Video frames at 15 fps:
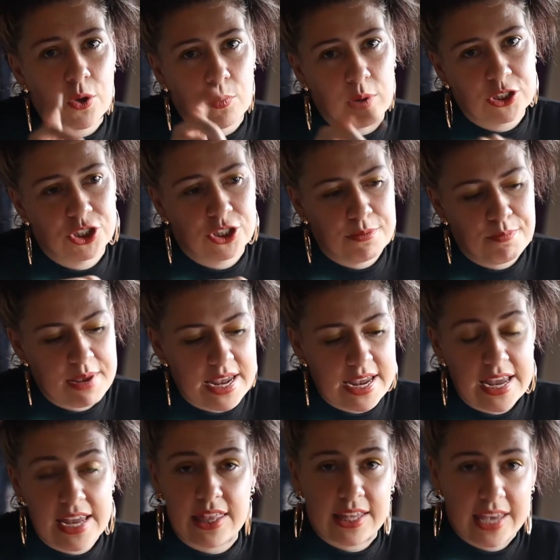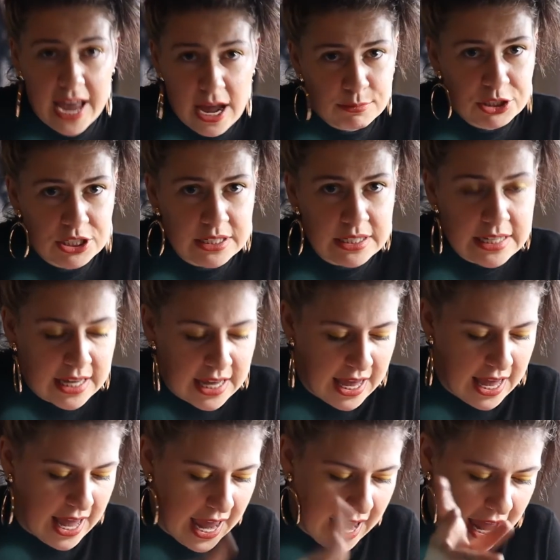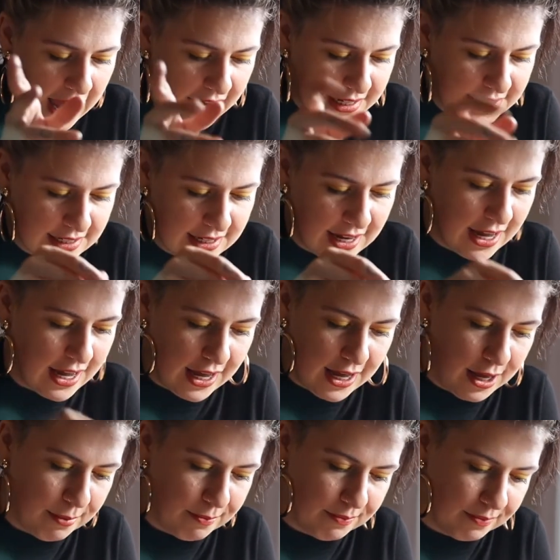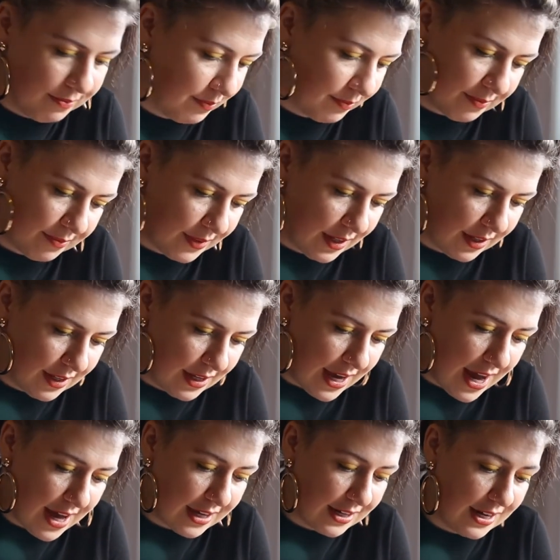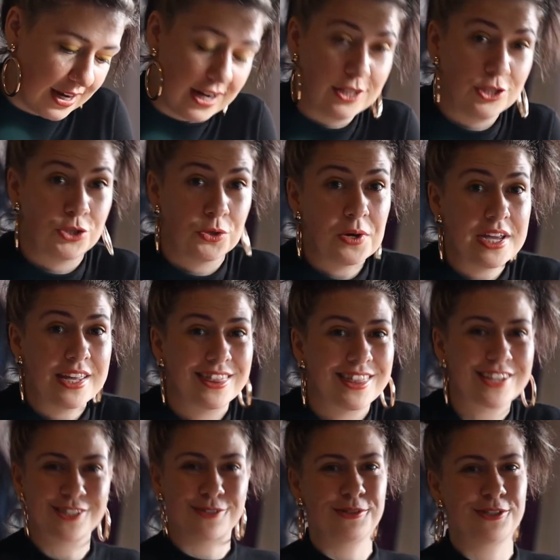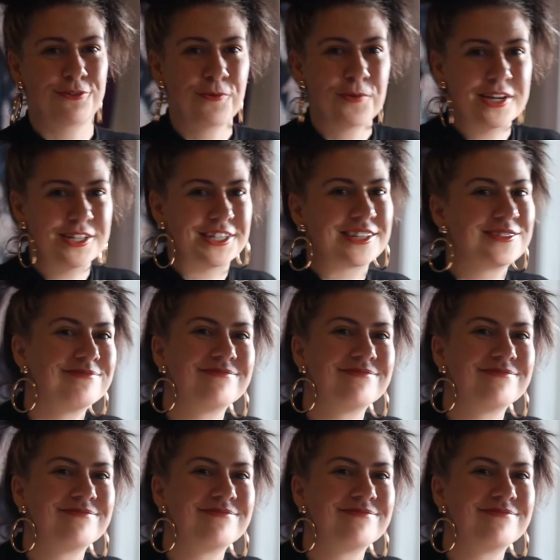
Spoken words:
which should be in the caption. And yeah, enjoy. Thanks so much for watching.